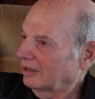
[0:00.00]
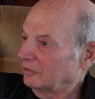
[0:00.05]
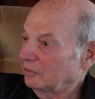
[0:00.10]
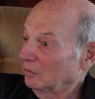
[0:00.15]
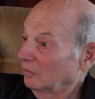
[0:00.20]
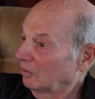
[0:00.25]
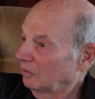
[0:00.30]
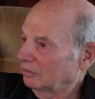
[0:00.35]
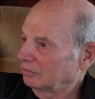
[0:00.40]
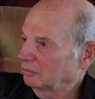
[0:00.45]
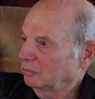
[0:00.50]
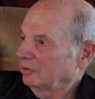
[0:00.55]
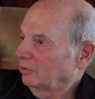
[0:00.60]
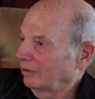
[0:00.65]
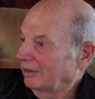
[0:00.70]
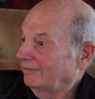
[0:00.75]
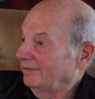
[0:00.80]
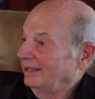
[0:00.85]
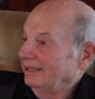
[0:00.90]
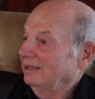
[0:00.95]
on your own, we
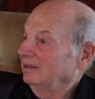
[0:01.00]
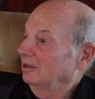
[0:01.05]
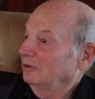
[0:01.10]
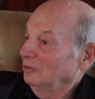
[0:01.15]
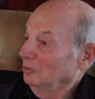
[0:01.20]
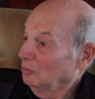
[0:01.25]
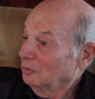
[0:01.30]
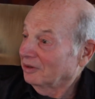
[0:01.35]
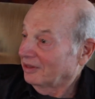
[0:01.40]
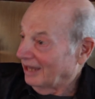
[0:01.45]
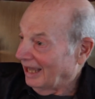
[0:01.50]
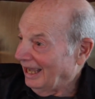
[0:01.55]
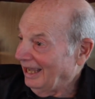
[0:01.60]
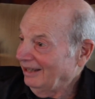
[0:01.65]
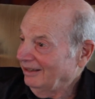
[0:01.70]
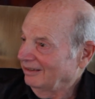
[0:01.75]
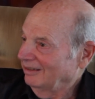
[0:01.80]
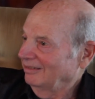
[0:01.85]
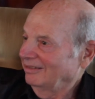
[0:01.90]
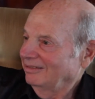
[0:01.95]
don't have anything to do with
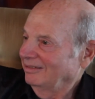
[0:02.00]
that.